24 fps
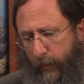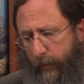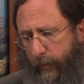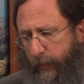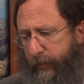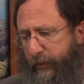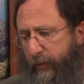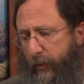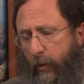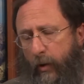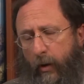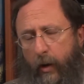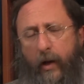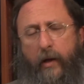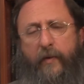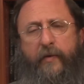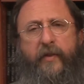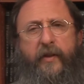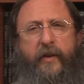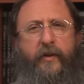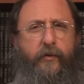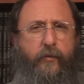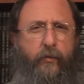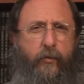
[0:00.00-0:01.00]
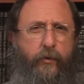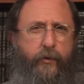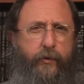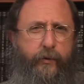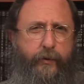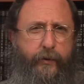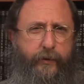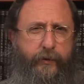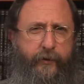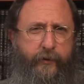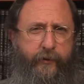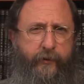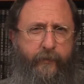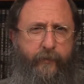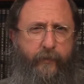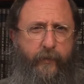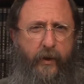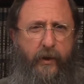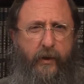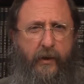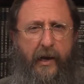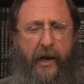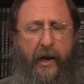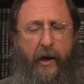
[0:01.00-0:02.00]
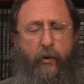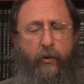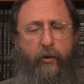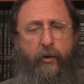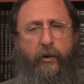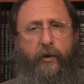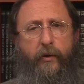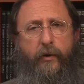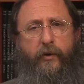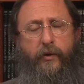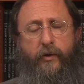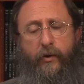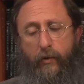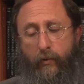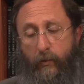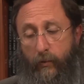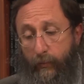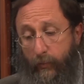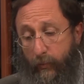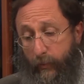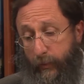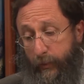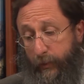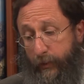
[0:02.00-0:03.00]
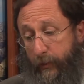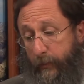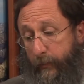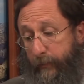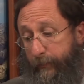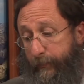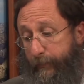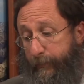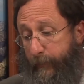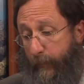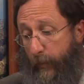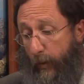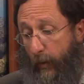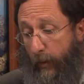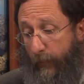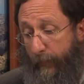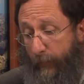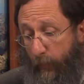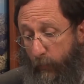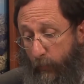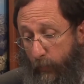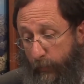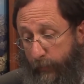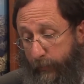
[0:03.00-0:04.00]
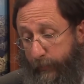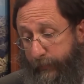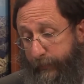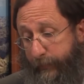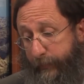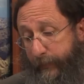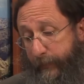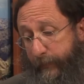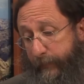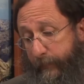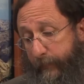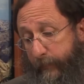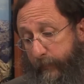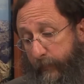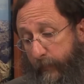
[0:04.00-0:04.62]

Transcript: So on these words, in our Torah portion, on the words,